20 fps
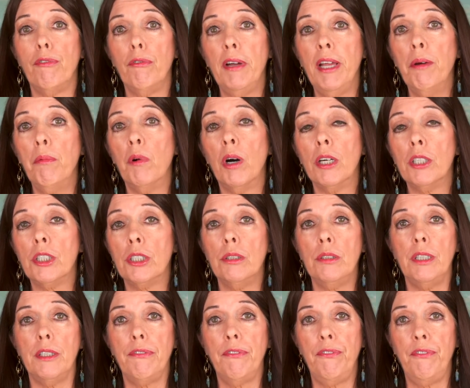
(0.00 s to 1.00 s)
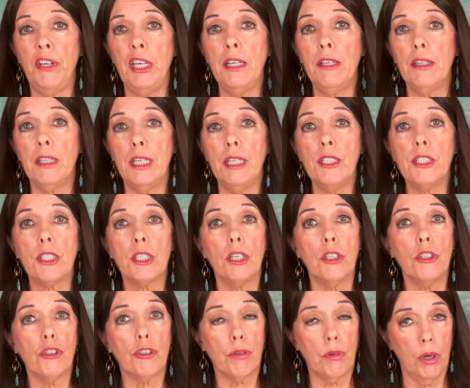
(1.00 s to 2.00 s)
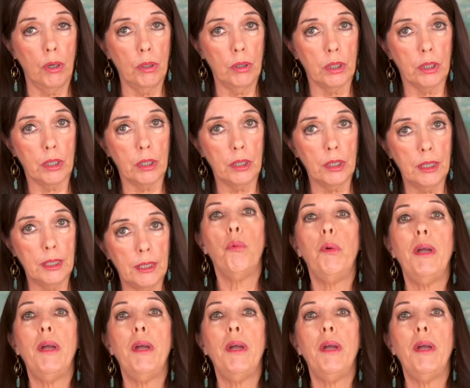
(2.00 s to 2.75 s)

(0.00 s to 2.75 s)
we want to defeat these controllers,